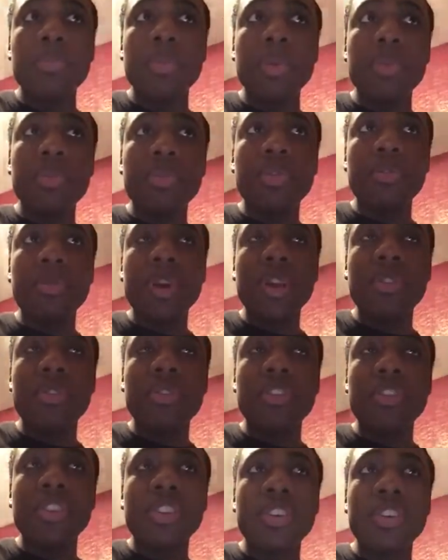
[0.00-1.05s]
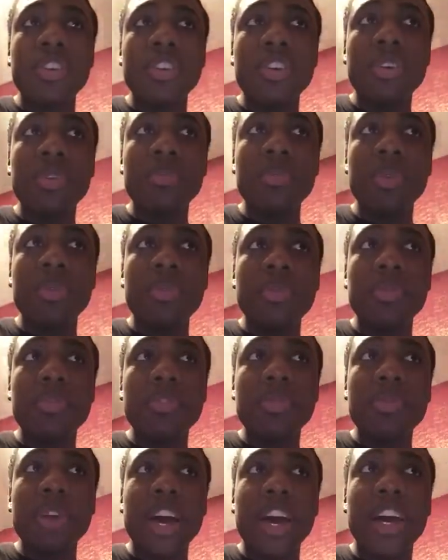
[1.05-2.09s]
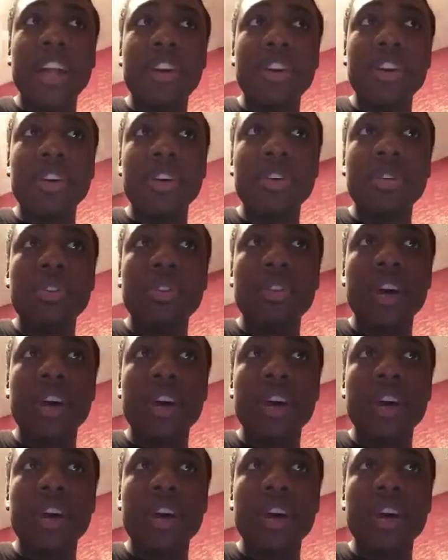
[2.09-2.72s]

people from West Virginia, people from Idaho,